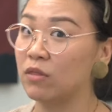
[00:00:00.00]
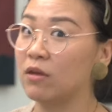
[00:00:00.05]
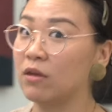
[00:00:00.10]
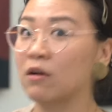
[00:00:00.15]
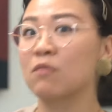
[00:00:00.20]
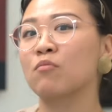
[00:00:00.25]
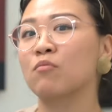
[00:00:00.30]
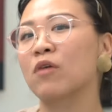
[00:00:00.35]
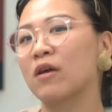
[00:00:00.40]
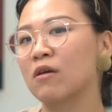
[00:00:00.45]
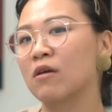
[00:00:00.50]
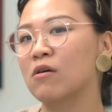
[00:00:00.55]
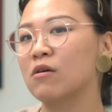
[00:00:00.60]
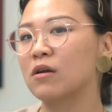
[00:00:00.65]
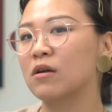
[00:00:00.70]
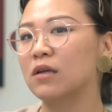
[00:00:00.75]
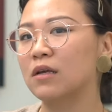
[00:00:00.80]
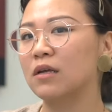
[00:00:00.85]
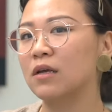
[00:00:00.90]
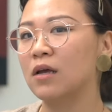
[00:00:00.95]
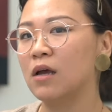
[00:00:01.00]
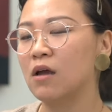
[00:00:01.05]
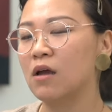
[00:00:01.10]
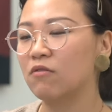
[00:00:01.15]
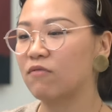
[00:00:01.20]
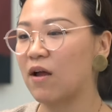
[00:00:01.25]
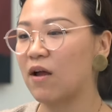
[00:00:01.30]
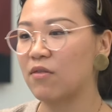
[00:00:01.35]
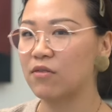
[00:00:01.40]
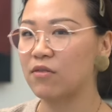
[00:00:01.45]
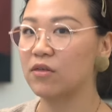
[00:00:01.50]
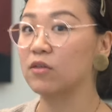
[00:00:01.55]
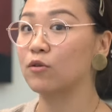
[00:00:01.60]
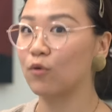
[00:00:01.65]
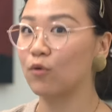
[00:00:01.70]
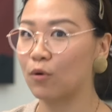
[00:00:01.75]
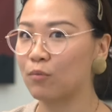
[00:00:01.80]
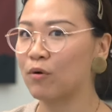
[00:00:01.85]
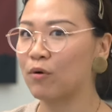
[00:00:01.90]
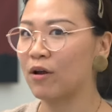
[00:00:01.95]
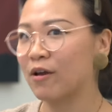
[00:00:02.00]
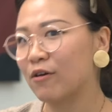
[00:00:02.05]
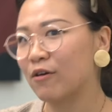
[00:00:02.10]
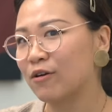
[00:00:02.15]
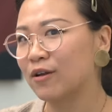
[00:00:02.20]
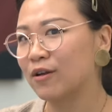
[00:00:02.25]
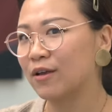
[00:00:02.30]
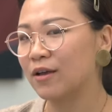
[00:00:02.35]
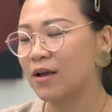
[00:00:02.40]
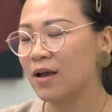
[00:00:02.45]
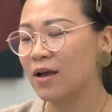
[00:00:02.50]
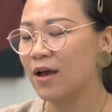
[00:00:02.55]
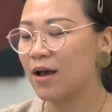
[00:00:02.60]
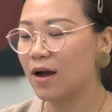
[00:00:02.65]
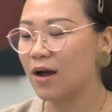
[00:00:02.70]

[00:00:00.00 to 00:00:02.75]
their priority rather than your priority.